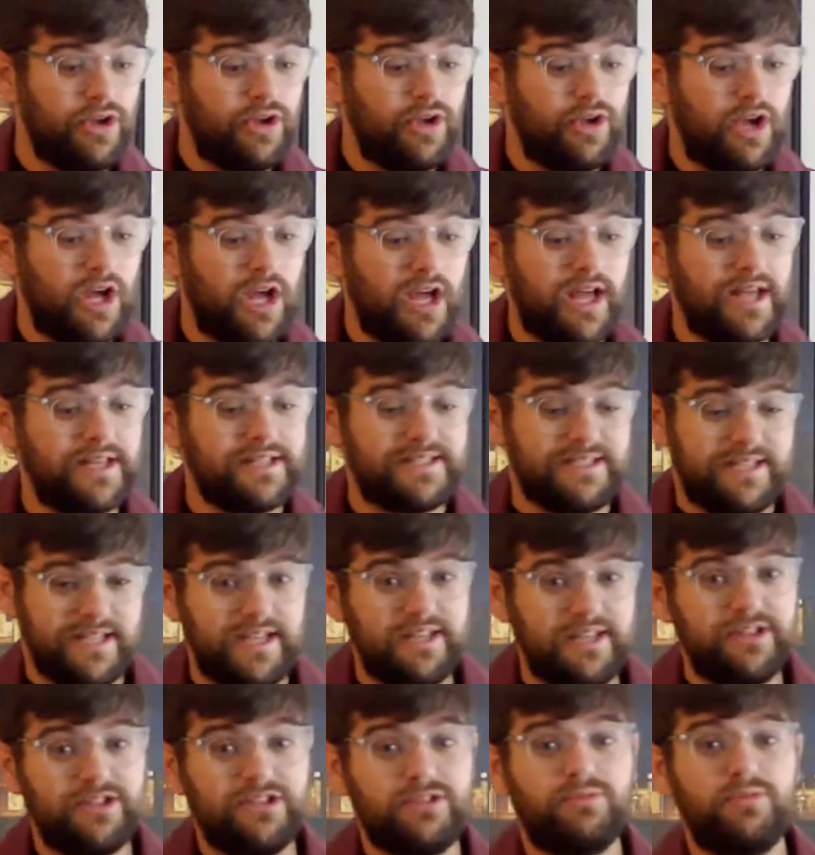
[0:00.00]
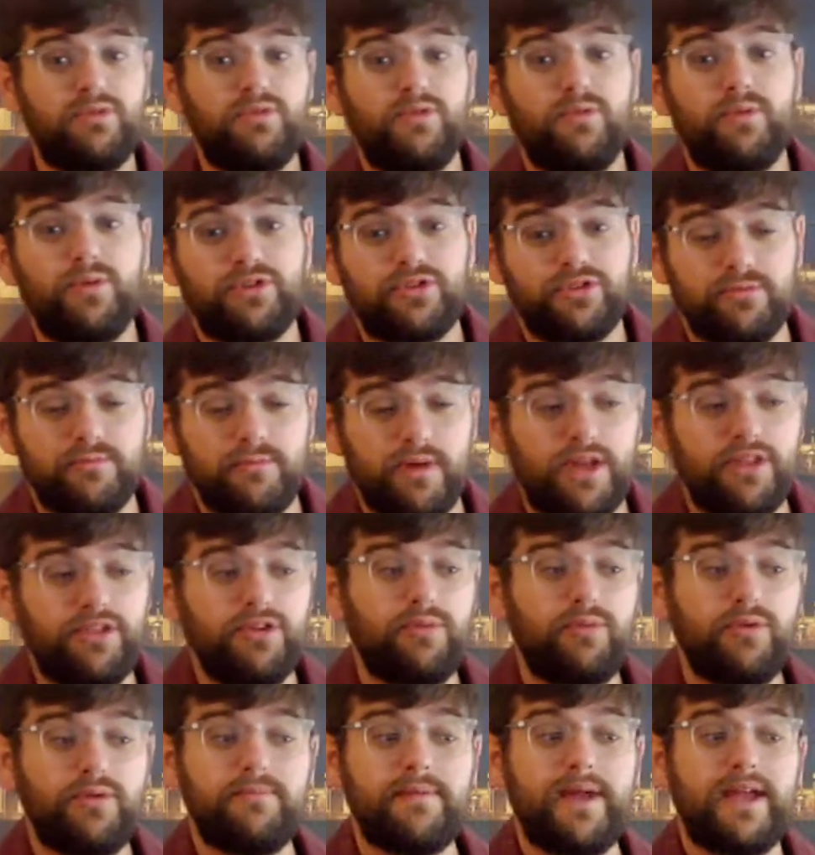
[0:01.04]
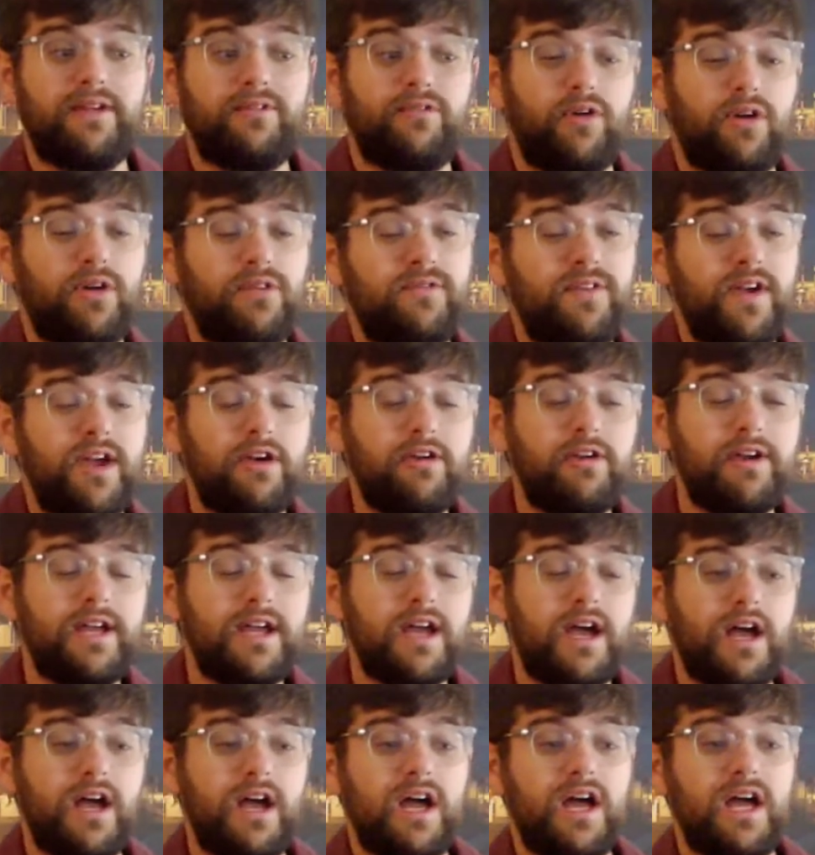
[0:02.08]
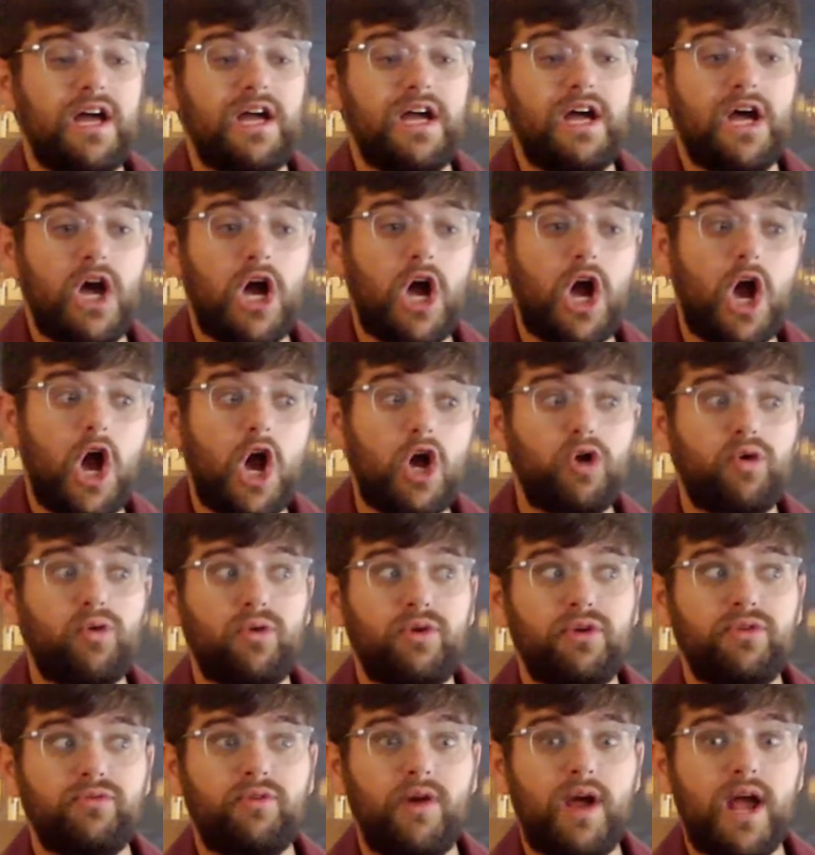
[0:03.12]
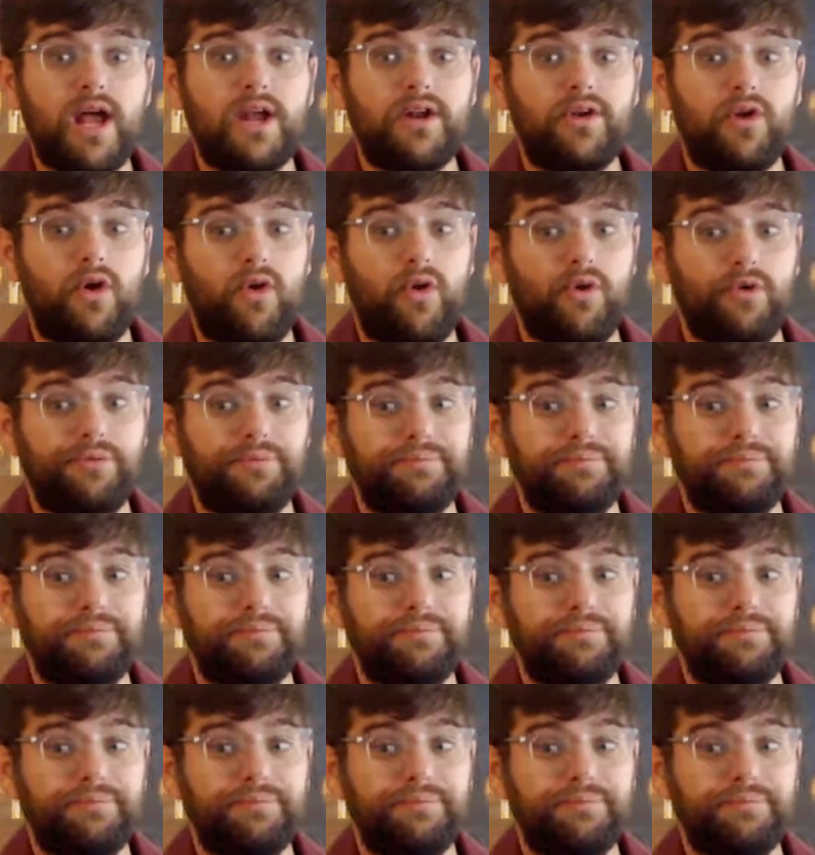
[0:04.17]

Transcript: uh, seeing this movie with your mother would make for a very uh, awkward ride home.